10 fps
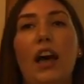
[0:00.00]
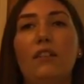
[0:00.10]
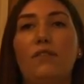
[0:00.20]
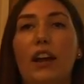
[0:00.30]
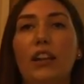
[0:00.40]

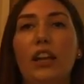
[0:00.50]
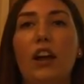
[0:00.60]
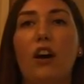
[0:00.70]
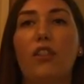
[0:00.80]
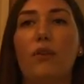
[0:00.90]
And finally,
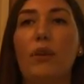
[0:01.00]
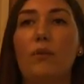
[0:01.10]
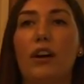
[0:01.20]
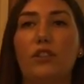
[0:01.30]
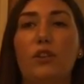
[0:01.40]
although we
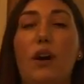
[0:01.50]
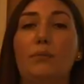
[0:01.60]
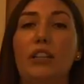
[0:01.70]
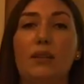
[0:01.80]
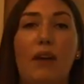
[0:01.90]
want to
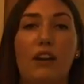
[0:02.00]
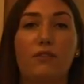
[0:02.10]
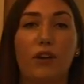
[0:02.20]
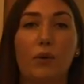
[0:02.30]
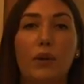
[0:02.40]
update the model
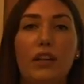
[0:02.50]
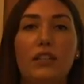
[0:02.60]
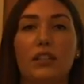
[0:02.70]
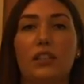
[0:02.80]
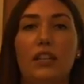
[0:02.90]
frequently
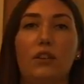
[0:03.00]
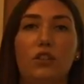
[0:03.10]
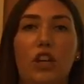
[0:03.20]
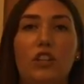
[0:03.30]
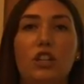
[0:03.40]
to see those
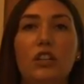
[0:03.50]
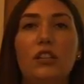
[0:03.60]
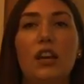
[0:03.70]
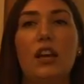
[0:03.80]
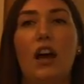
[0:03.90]

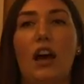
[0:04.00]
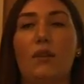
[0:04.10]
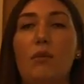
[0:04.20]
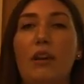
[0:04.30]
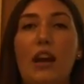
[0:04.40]
changes,
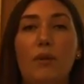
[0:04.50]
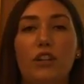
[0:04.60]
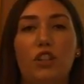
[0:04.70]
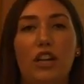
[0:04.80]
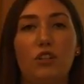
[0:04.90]
we might not want
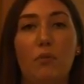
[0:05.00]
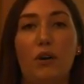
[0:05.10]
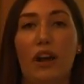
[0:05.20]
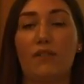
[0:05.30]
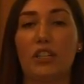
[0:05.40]
to change
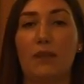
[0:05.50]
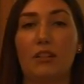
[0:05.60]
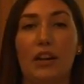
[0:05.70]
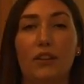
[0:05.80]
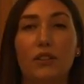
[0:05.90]
mode every time it
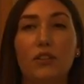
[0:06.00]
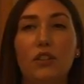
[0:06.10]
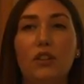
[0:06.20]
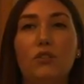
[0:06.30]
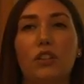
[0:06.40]
tells us
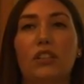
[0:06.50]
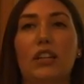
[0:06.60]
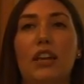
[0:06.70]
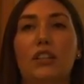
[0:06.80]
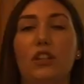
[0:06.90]
to, just in
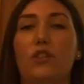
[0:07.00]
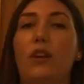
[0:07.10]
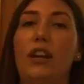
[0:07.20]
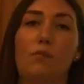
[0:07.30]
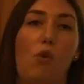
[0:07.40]
case you're
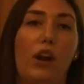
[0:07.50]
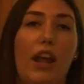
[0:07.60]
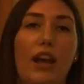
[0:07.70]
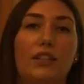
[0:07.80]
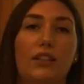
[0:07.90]
creating more
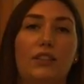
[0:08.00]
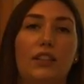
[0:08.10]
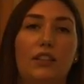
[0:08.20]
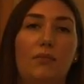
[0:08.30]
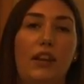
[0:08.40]
chaos in the
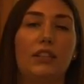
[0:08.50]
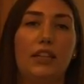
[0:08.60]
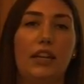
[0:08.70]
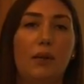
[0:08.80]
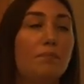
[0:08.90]
system than is
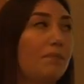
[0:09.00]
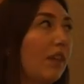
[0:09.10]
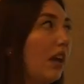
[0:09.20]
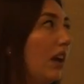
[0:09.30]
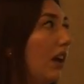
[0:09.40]
needed.
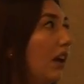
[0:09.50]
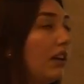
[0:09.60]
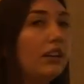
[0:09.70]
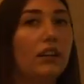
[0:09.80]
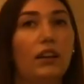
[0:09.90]

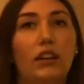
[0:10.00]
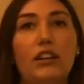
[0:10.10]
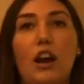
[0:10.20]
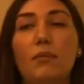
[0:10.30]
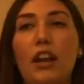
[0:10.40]

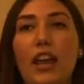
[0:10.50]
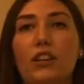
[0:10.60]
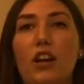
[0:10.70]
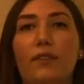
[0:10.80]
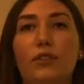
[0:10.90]
Now I'm going to
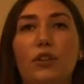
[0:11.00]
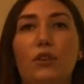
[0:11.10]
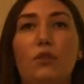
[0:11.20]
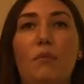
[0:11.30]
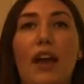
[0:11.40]
hand it off
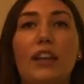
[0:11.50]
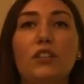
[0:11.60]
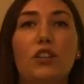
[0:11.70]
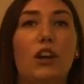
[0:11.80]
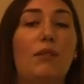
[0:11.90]
to Maggie
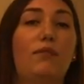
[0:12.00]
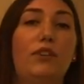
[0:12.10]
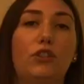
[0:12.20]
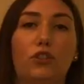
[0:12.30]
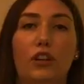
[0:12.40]
to talk about
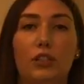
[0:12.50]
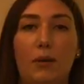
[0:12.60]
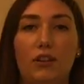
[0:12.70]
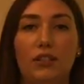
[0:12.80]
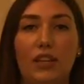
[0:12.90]
future
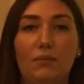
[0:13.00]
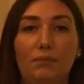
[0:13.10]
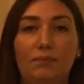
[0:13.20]
transparency.